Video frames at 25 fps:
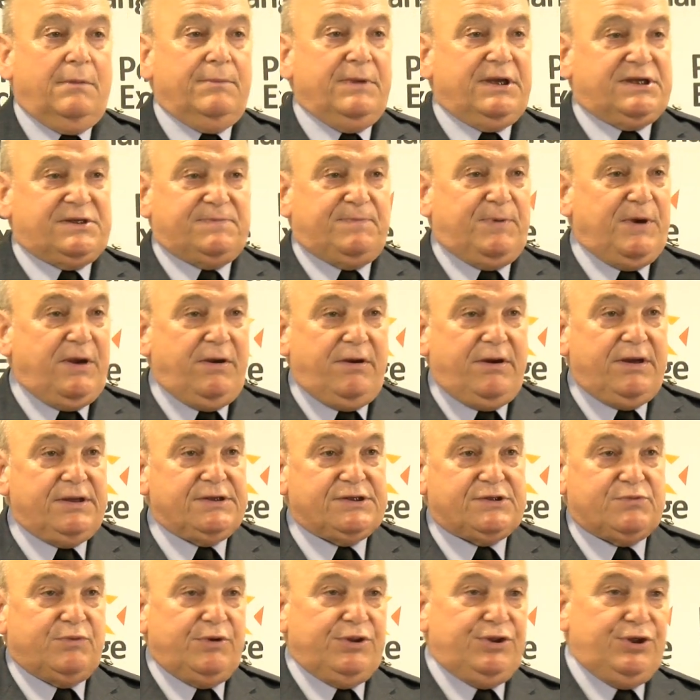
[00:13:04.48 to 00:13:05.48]

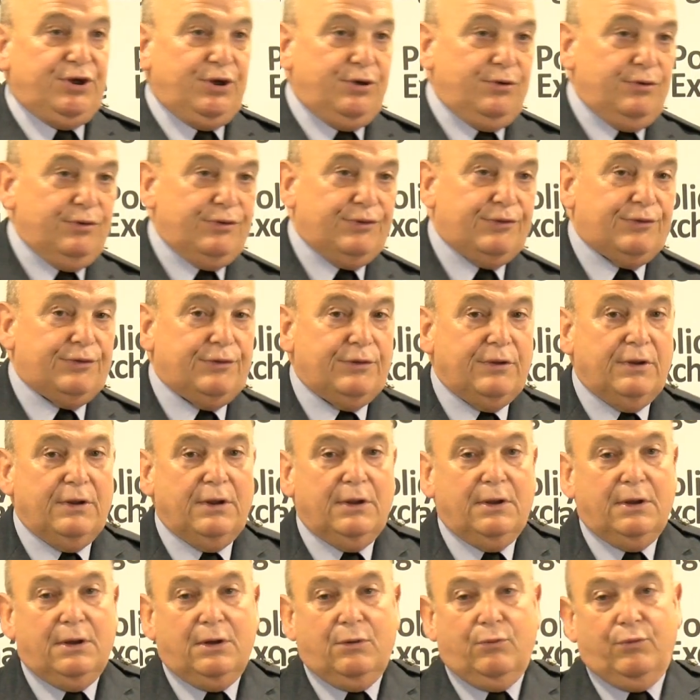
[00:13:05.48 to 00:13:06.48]
experience with youth,
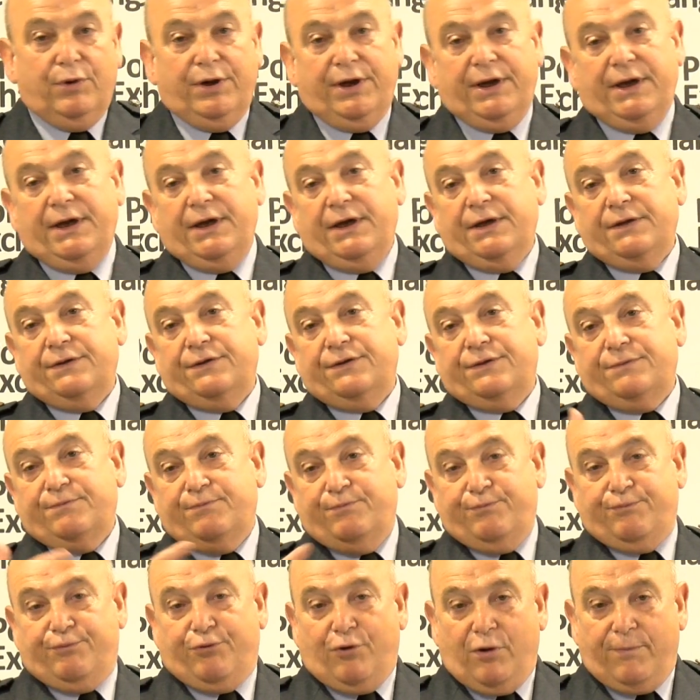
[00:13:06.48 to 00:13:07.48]
with
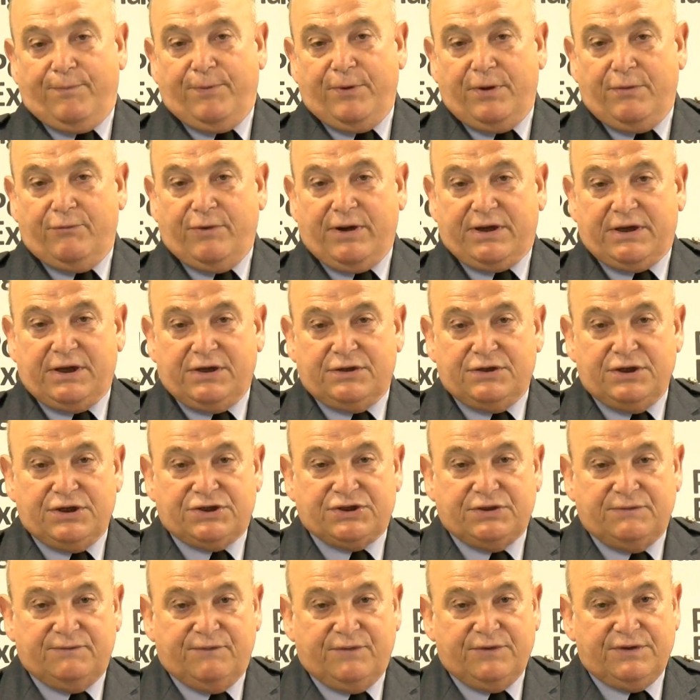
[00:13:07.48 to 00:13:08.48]
proper
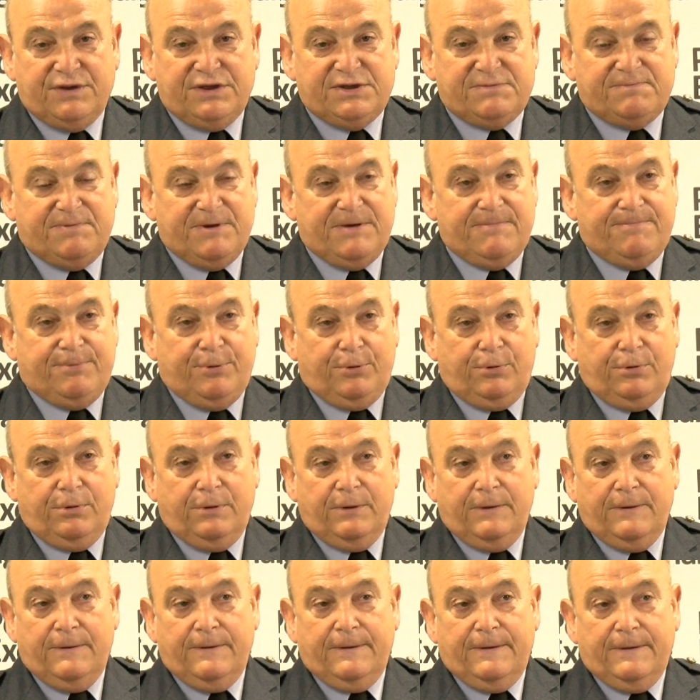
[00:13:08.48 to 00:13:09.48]
recognition for these people,
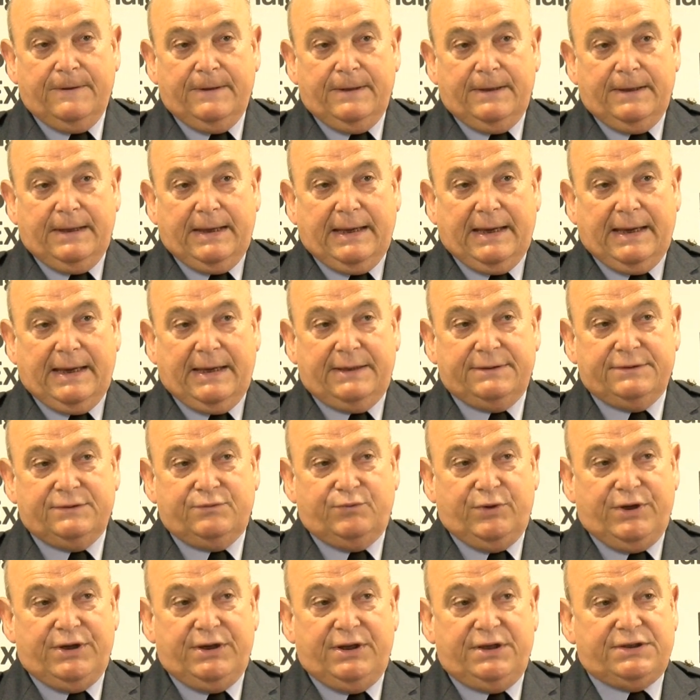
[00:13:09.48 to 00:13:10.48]
and
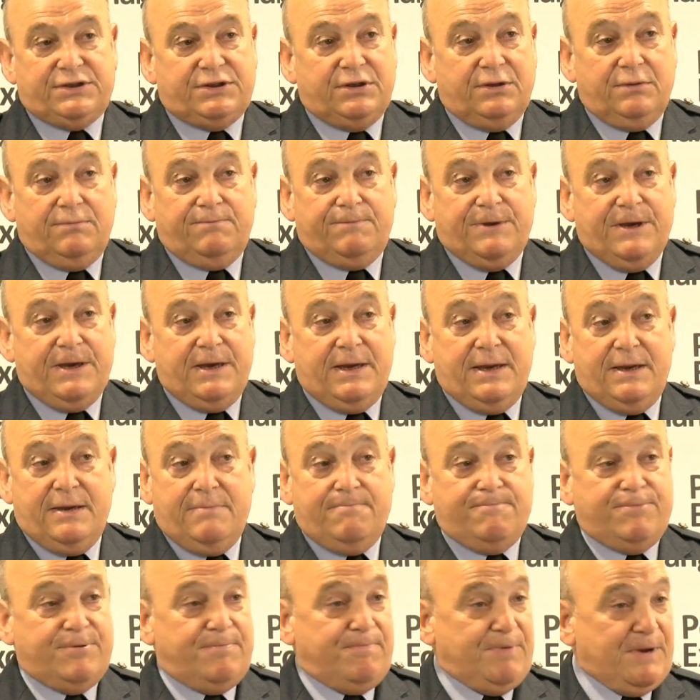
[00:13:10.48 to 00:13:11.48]
we need to be
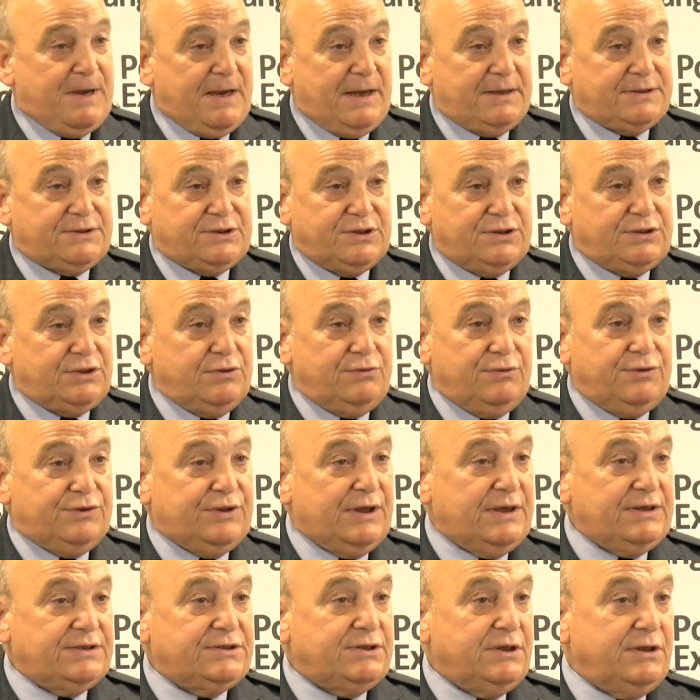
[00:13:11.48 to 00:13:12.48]
prepared to do
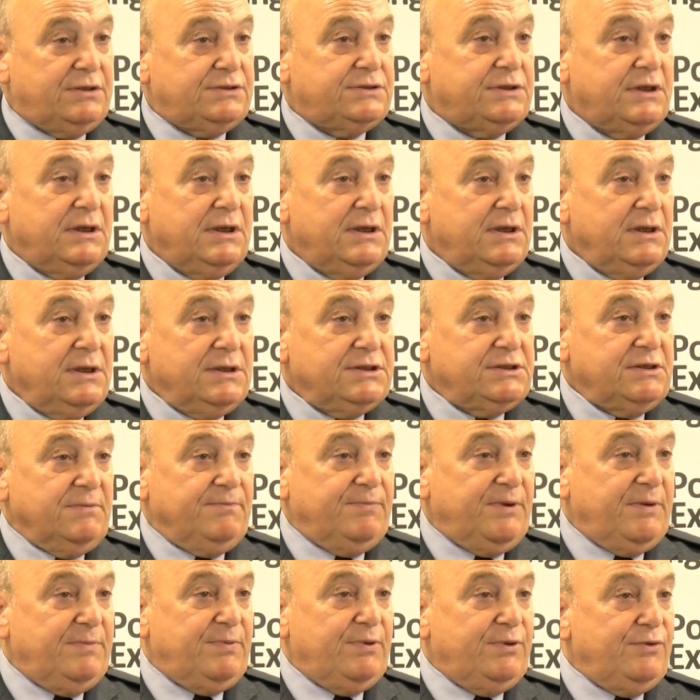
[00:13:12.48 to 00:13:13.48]
things that some
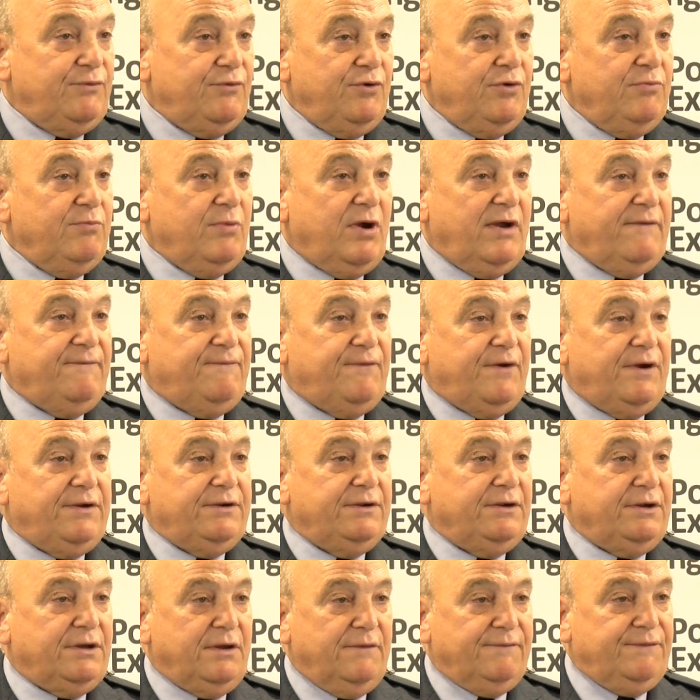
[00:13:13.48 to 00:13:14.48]
people in the room might find
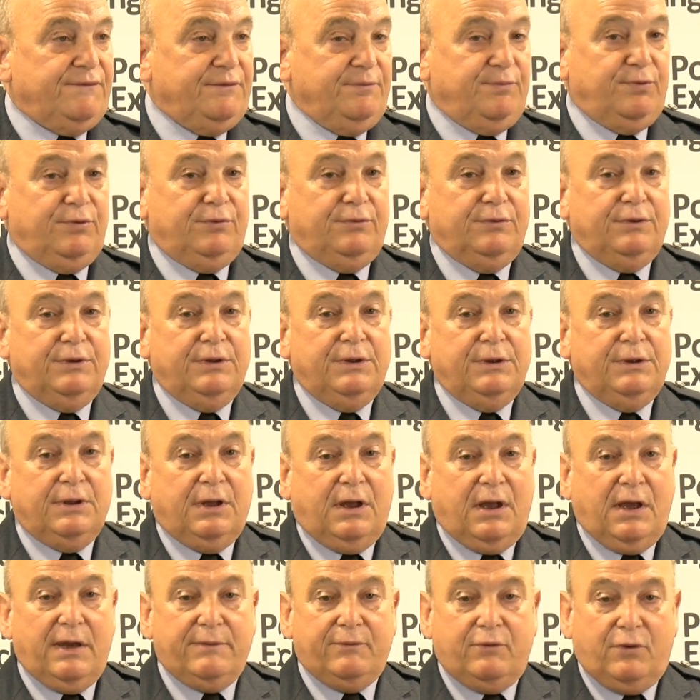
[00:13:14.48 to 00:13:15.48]
uncomfortable.
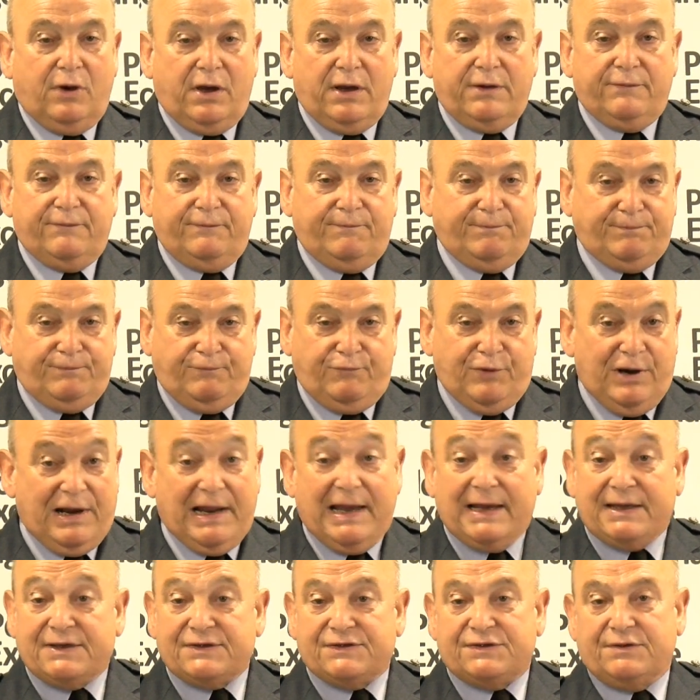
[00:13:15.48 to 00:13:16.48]
I'm quite
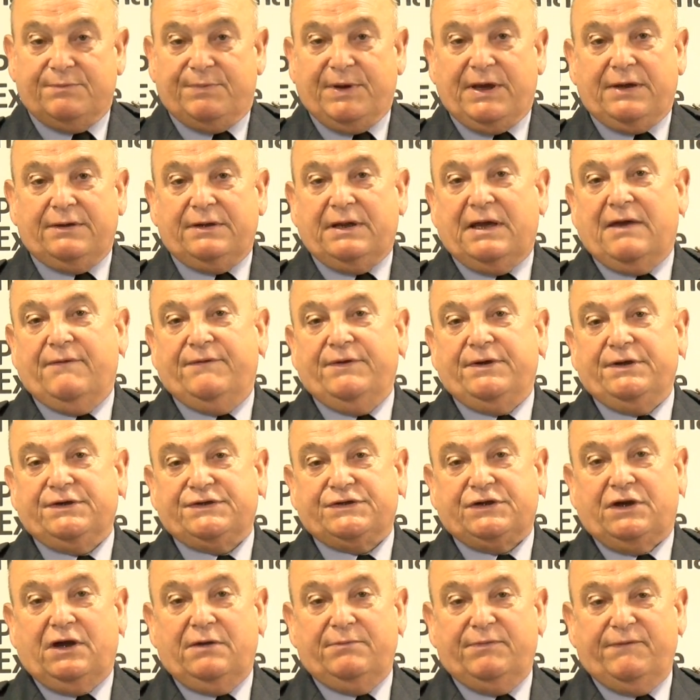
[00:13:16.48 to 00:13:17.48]
relaxed about having a
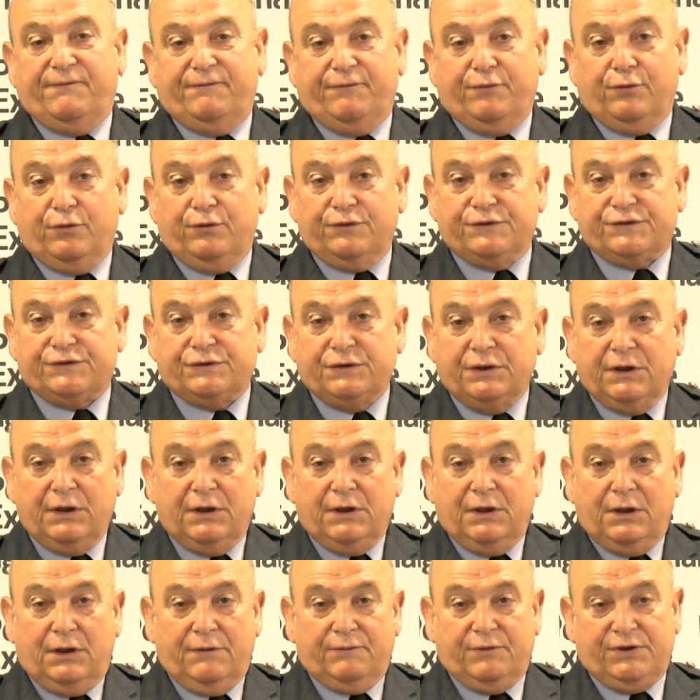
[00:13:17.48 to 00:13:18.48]
cyber force
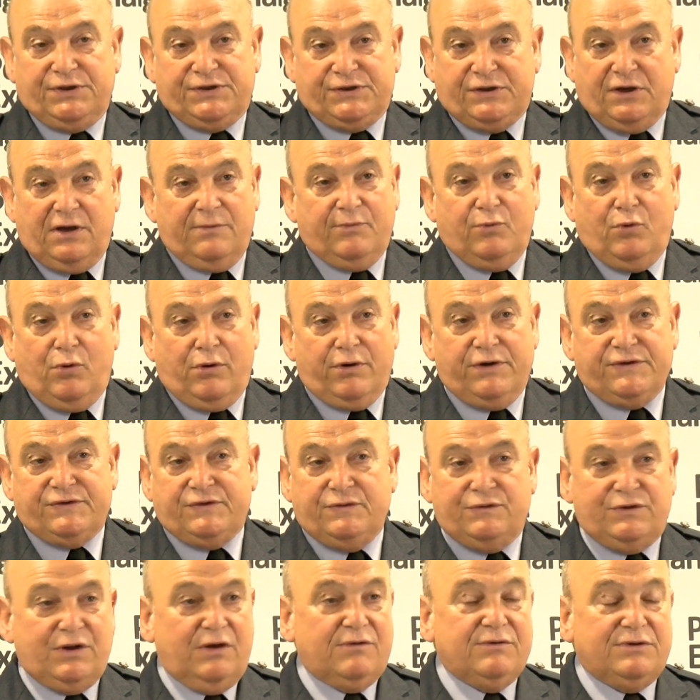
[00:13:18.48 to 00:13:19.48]
with cyber warriors
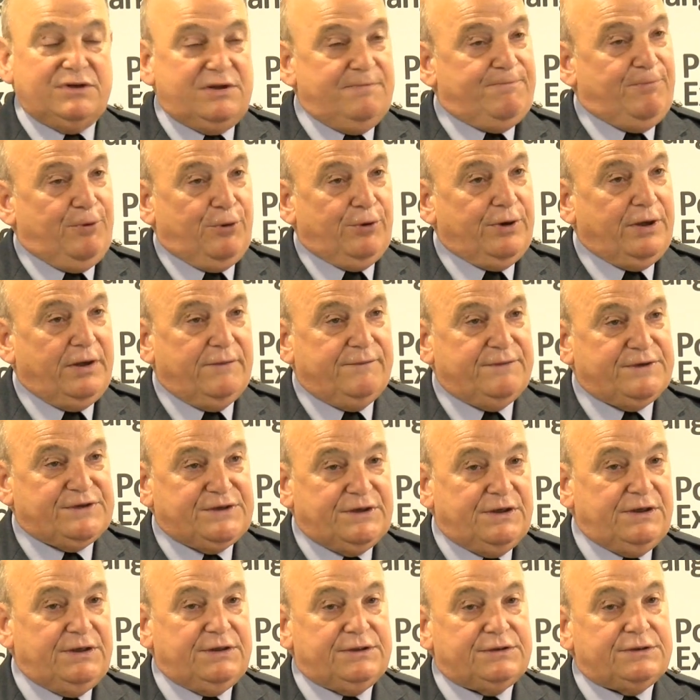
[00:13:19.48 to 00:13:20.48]
who don't deploy
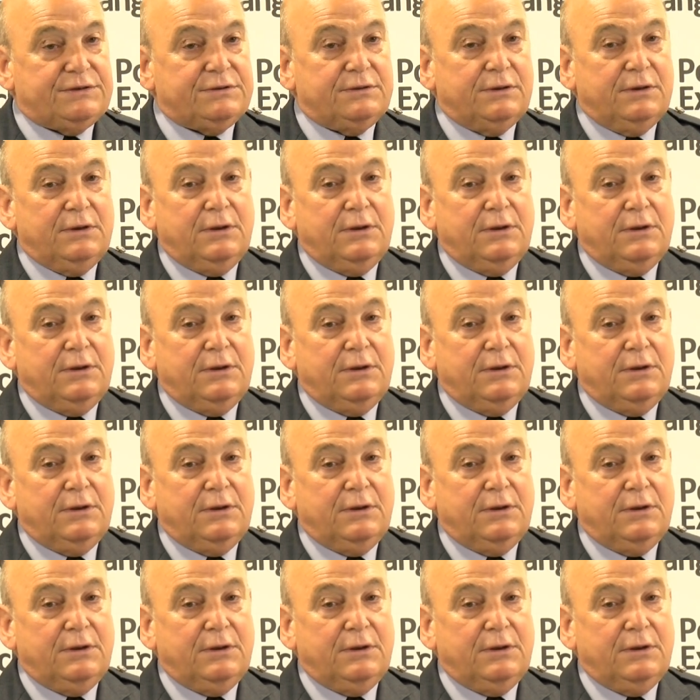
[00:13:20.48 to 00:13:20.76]
overseas.